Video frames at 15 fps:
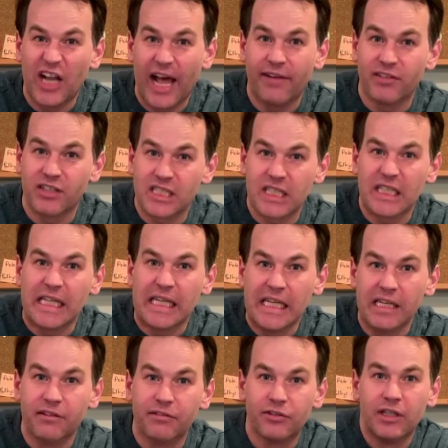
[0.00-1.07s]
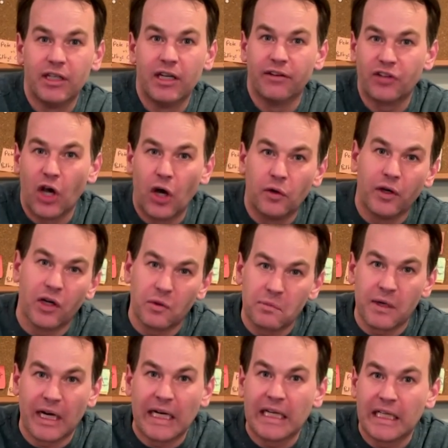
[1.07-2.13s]
have a sleeve of Conan
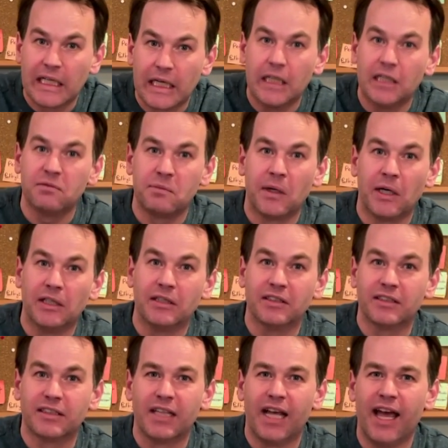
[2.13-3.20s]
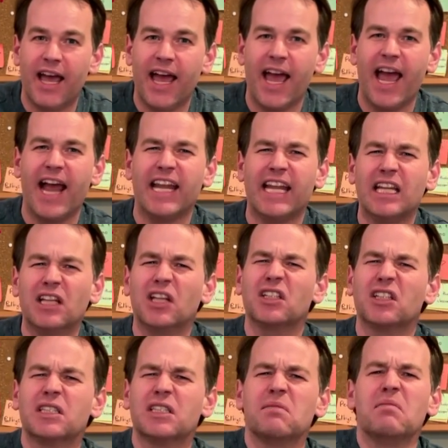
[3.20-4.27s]
O'Brien golf balls?" And he
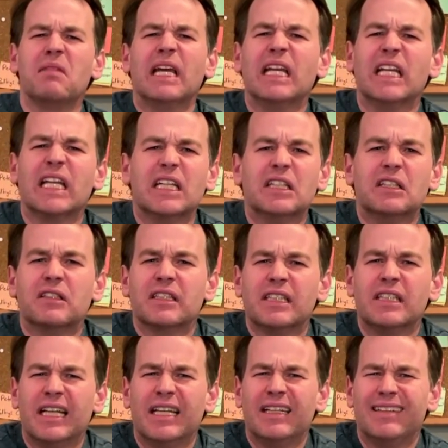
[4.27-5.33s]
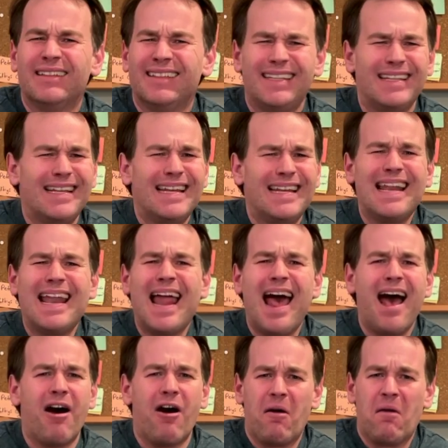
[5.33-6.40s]
looks at me and he goes,
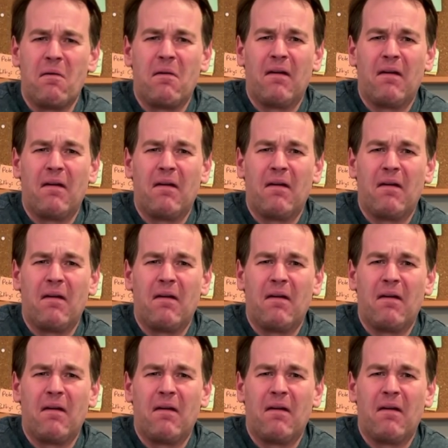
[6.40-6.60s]
"No."